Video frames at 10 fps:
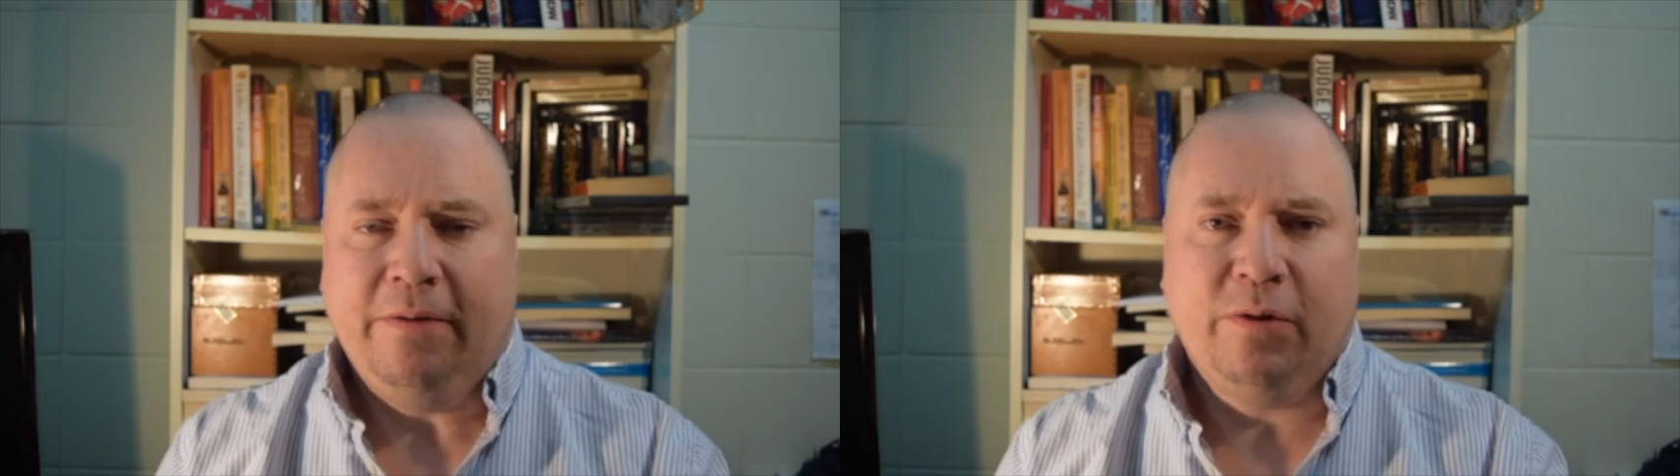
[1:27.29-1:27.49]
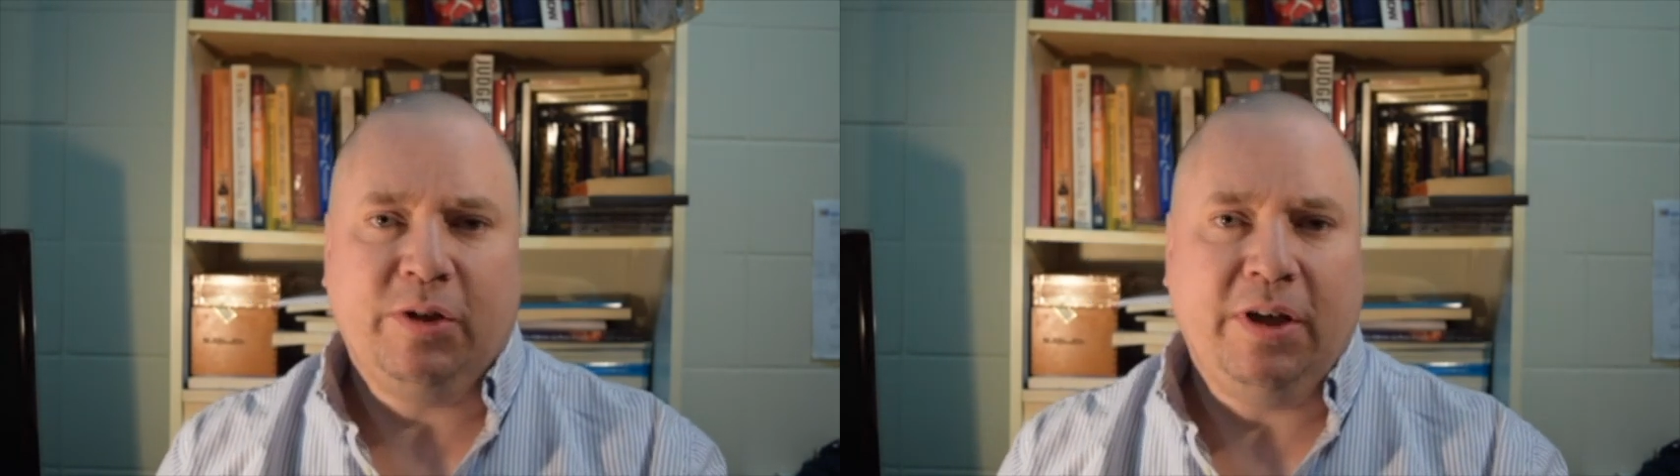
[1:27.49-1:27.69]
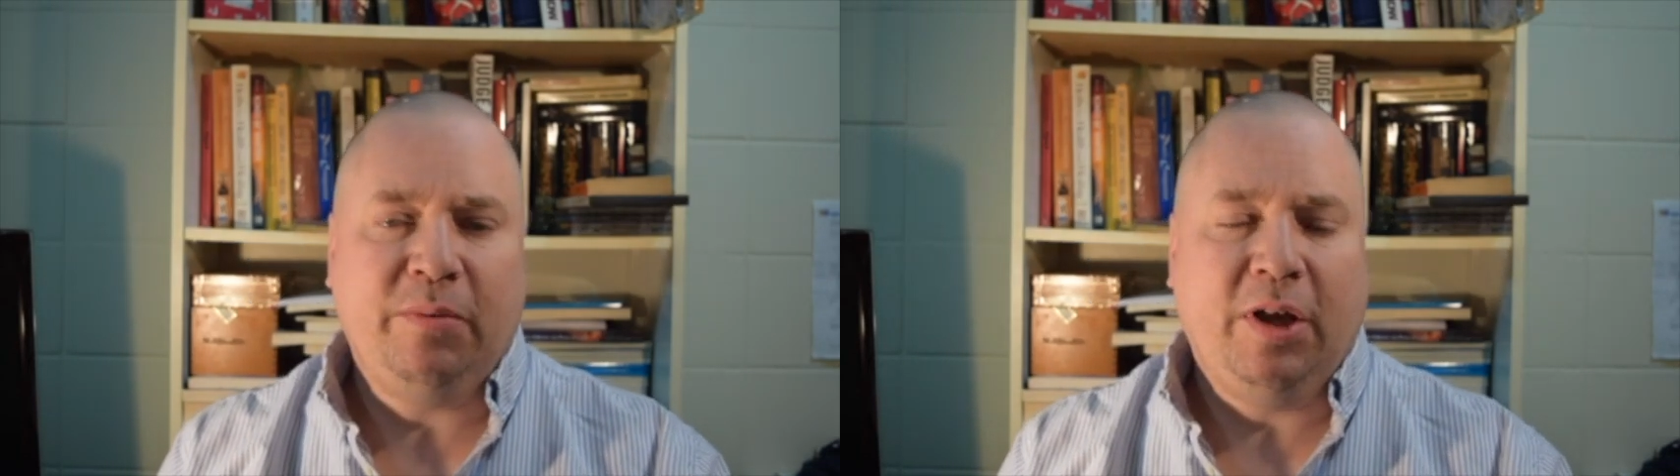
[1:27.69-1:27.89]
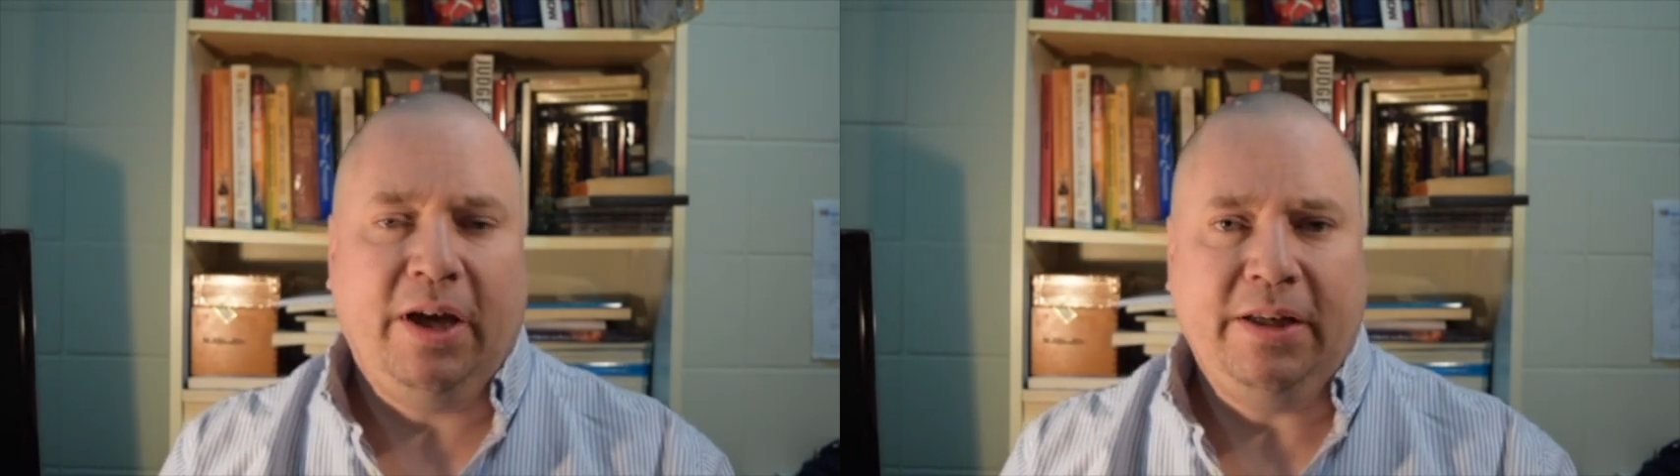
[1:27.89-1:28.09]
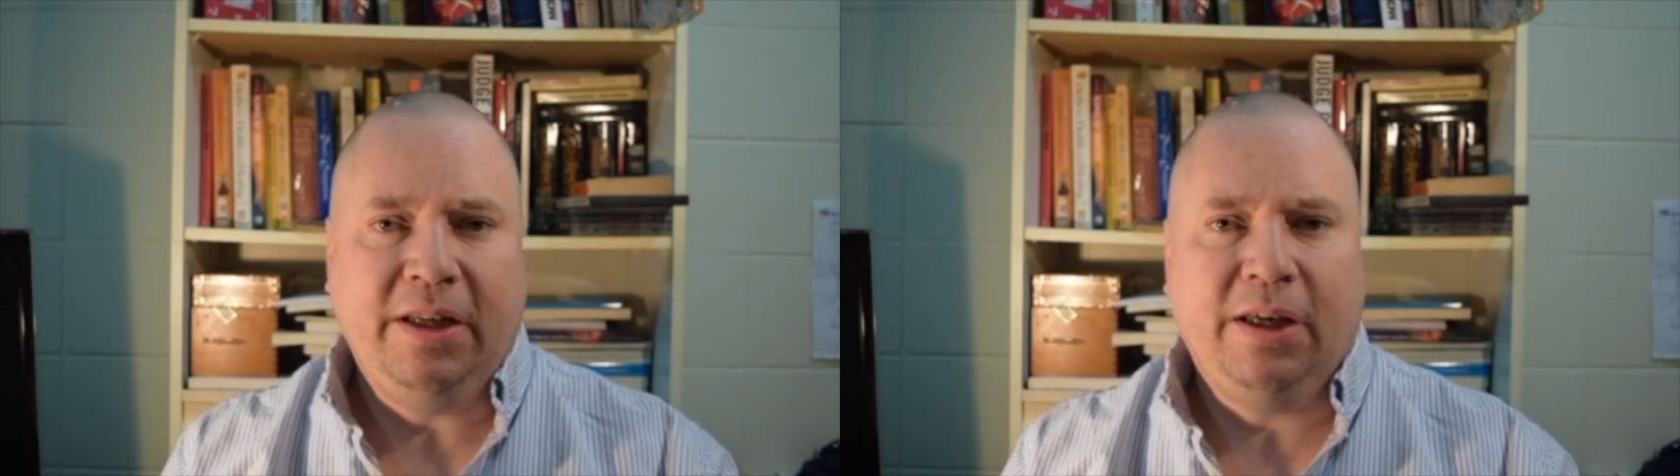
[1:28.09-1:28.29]
for example,
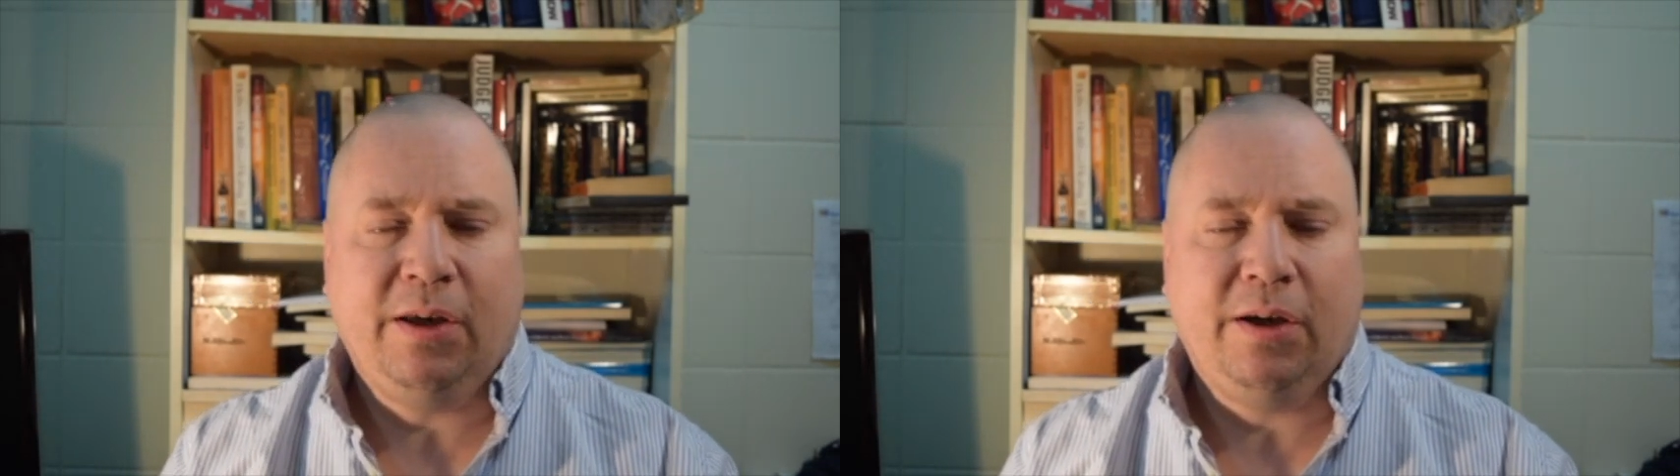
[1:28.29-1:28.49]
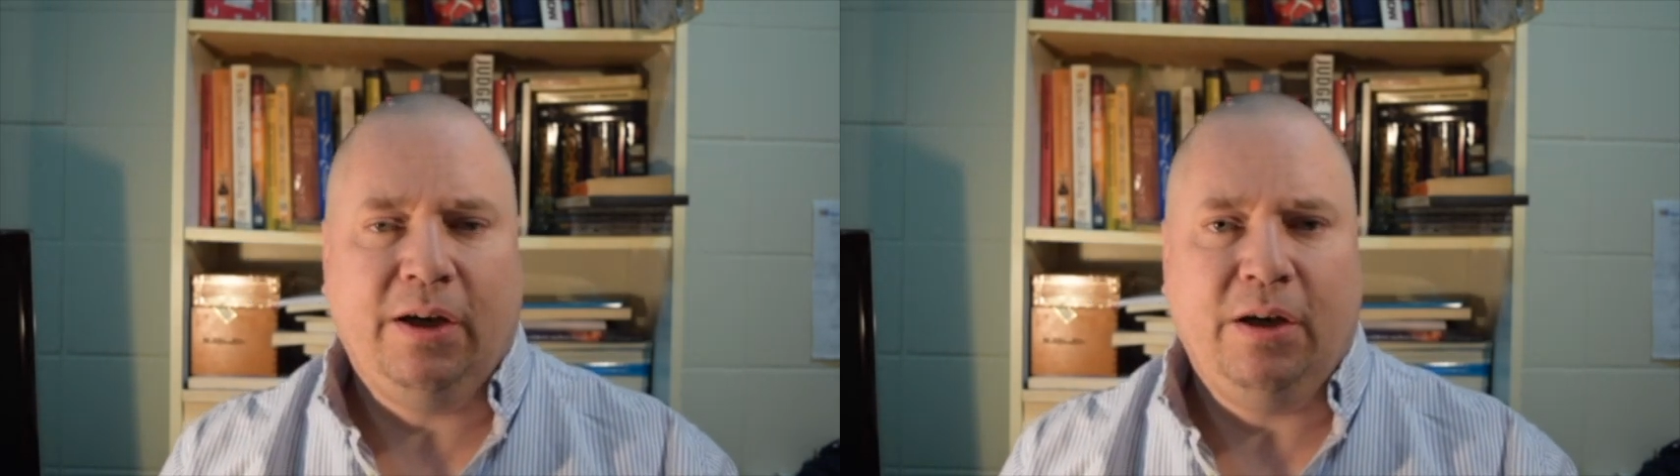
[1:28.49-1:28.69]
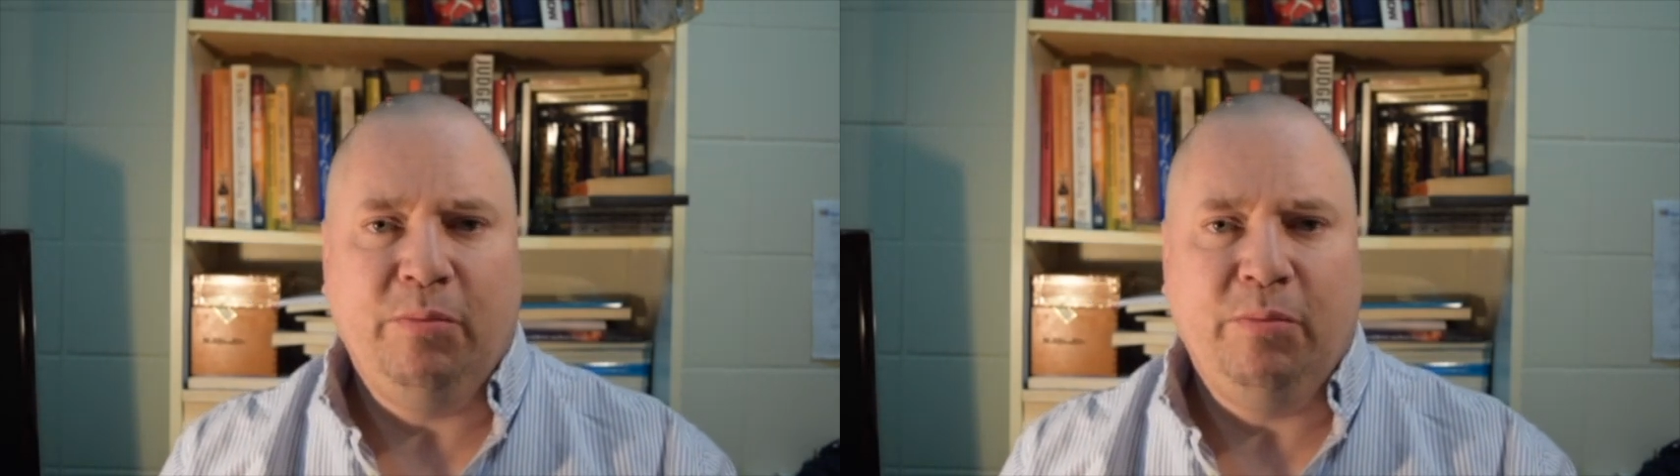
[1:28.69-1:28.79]
I take a